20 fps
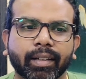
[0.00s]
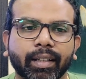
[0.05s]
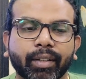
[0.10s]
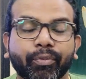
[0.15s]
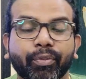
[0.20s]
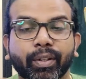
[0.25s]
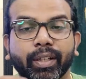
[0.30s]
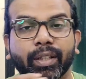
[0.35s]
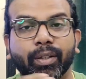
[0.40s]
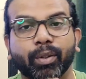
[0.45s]

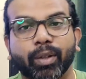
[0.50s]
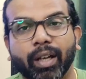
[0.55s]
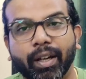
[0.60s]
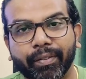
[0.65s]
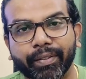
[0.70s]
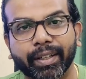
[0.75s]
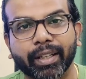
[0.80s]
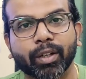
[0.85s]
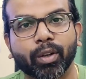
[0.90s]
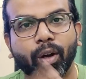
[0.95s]
if you're
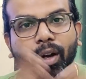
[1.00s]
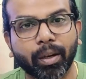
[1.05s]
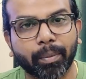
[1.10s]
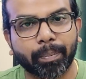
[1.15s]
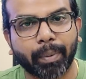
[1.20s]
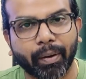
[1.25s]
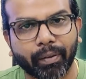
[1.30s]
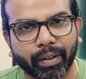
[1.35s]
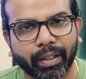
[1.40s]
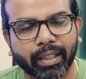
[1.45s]
having
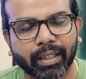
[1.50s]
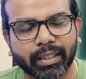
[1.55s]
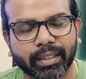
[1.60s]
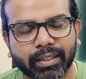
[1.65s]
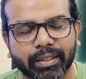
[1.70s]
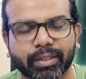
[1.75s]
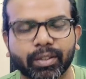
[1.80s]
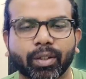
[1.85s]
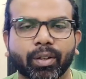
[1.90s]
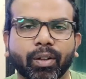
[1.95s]
long power
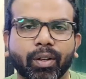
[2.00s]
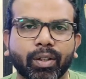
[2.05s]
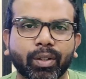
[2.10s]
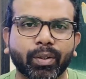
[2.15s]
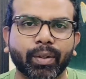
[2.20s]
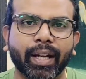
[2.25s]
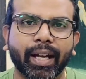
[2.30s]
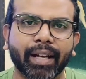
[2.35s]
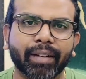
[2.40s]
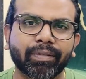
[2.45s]
cuts, you're going
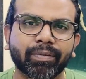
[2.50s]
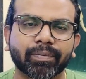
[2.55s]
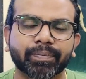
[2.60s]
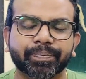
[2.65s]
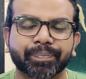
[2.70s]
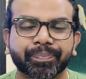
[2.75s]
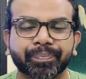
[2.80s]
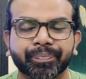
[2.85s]
to have